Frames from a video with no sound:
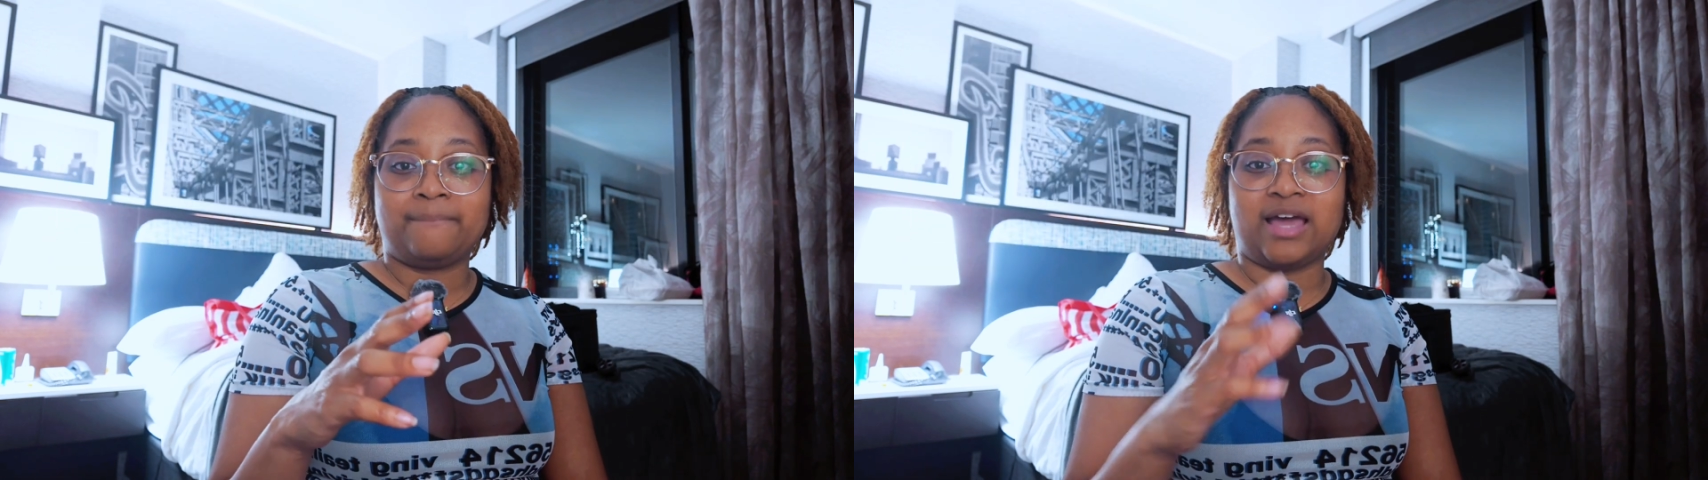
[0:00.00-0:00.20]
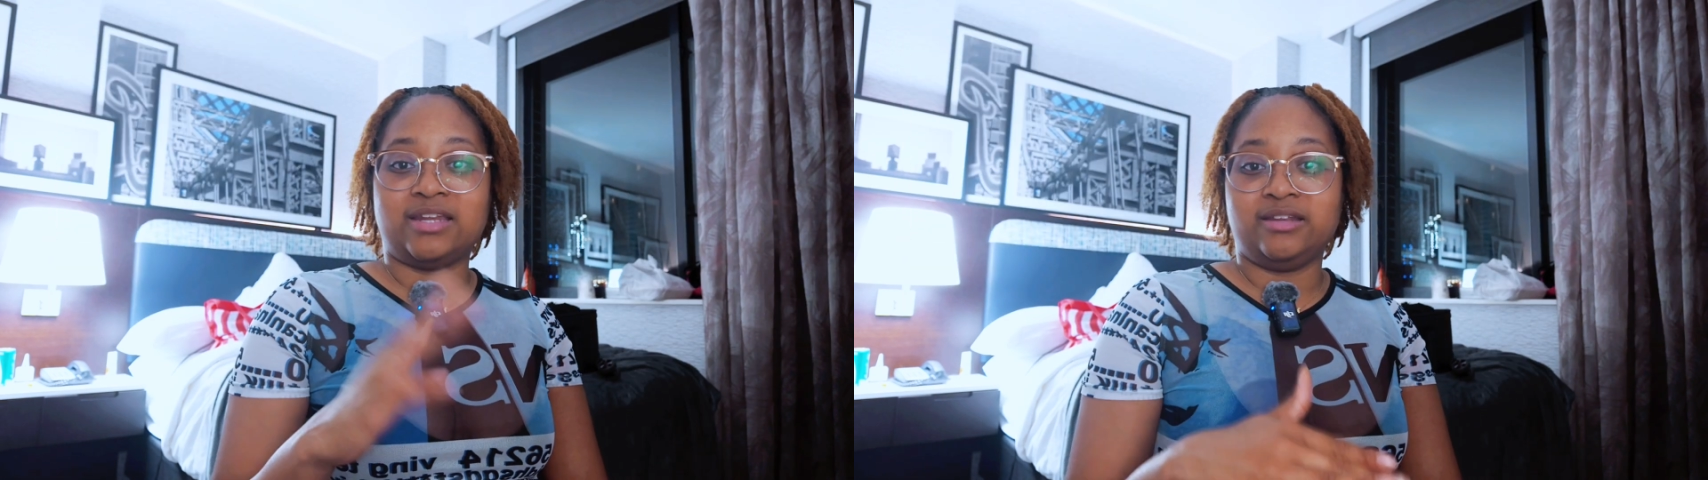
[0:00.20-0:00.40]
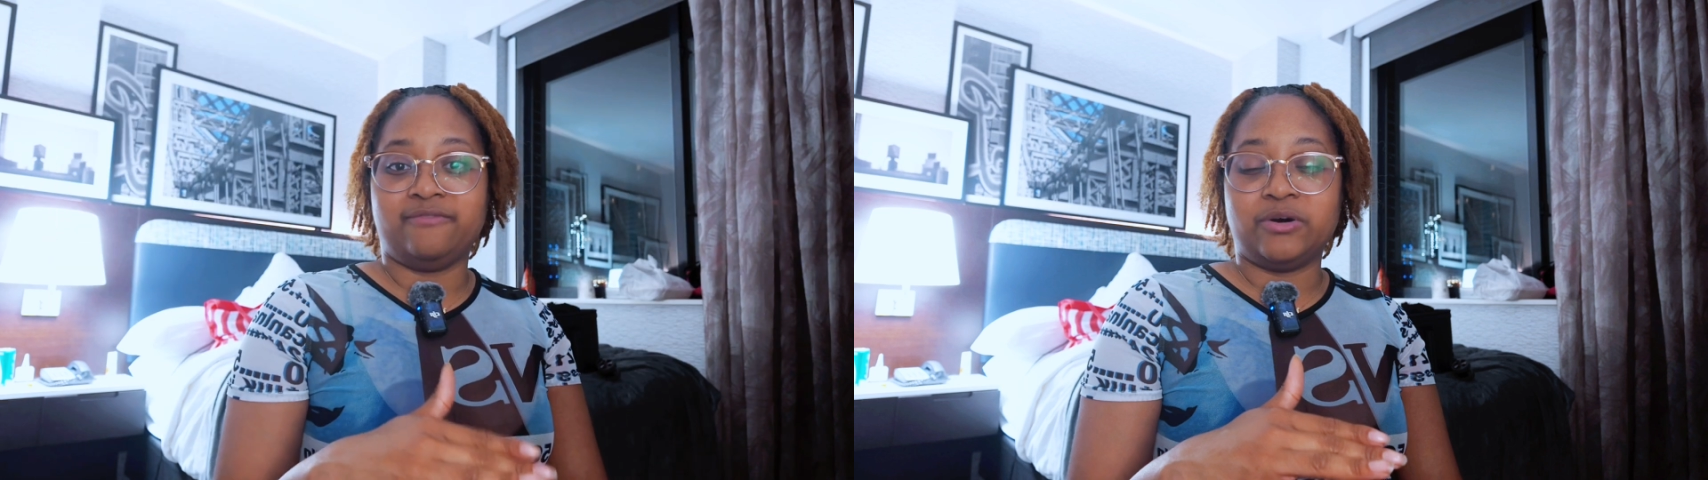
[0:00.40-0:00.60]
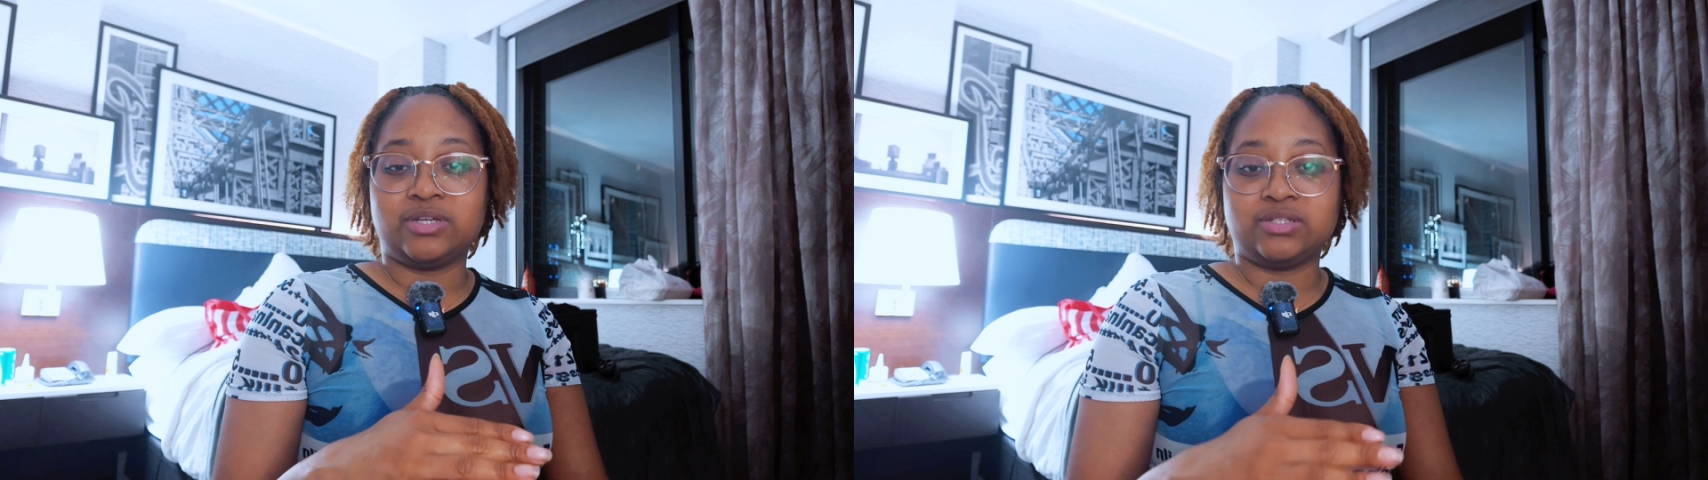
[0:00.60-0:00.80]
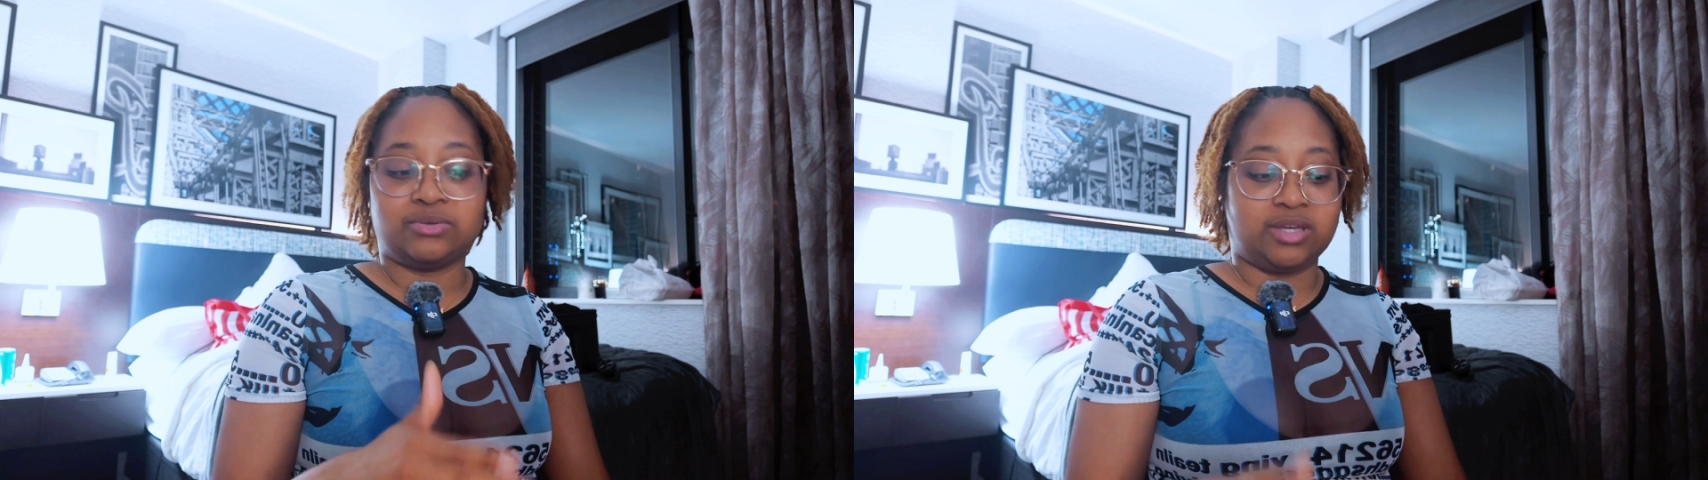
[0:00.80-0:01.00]
I didn't
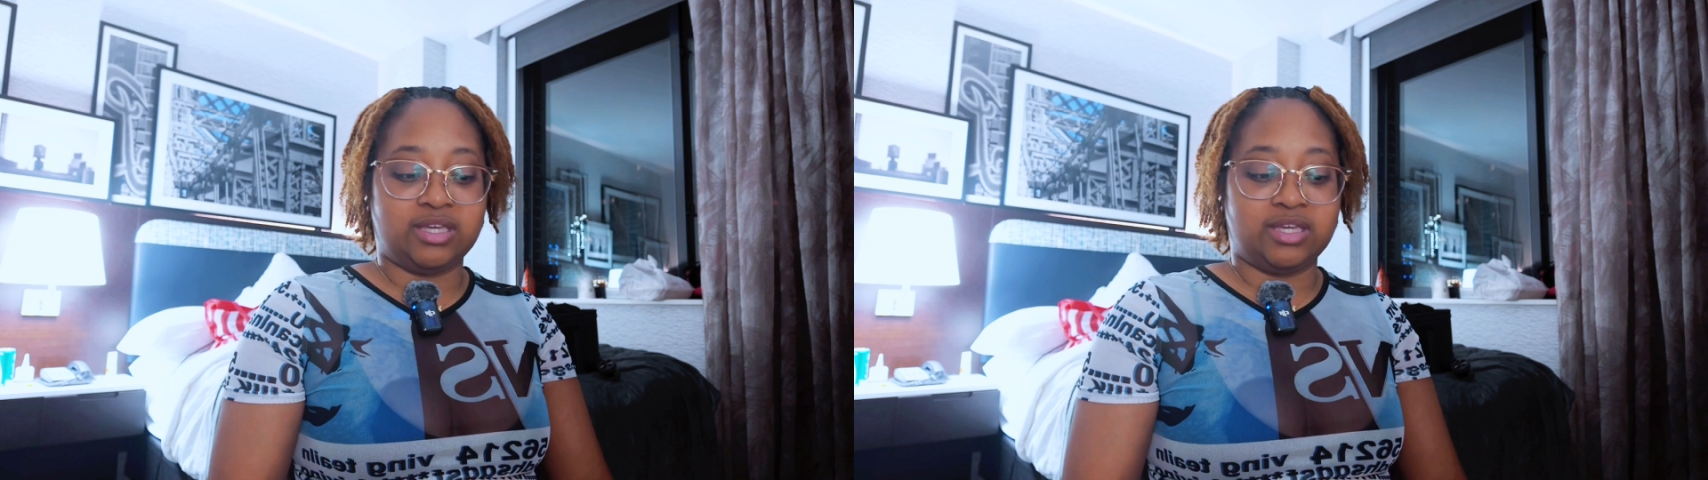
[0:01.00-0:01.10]
focus on